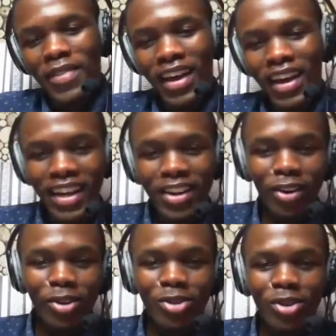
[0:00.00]
And
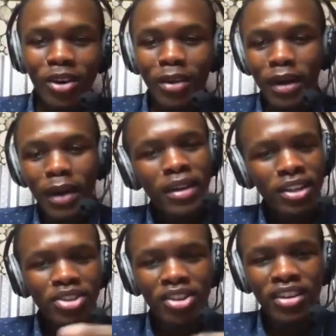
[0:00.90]
also, I'm
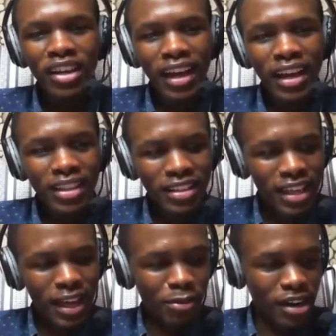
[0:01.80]
actually looking at the
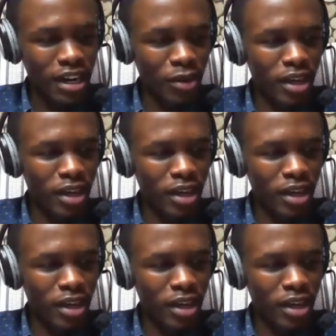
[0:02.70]
time right now.